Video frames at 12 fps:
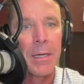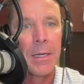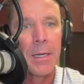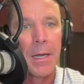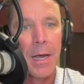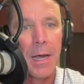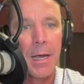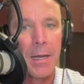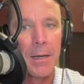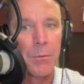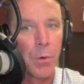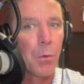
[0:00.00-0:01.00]

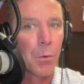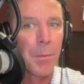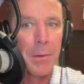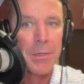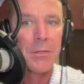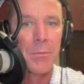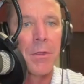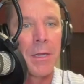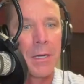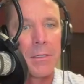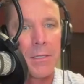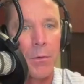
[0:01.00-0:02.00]
and what were maybe some
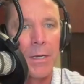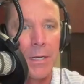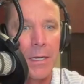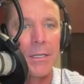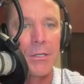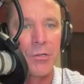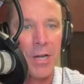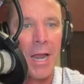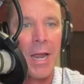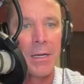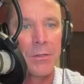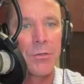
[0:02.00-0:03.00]
things that we need to
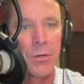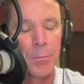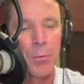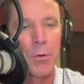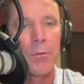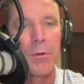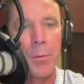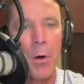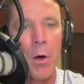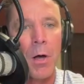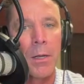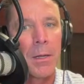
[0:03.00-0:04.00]
change to improve
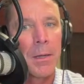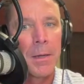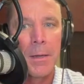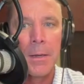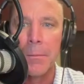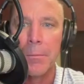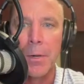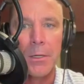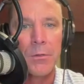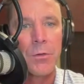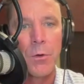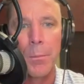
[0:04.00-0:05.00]
upon? But
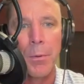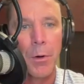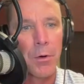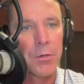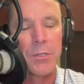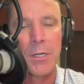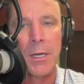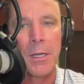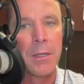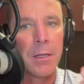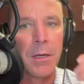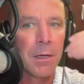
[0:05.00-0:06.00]
to a
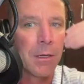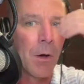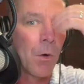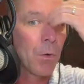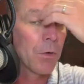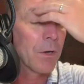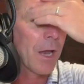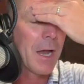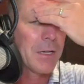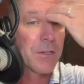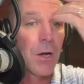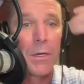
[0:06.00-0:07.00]
person, the older
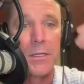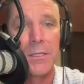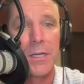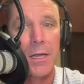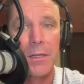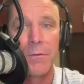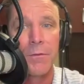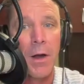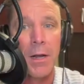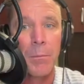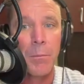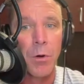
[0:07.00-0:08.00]
guys always said the
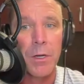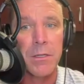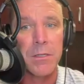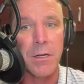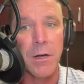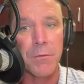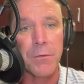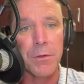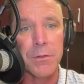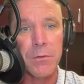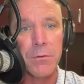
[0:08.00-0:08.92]
Friday morning stuff was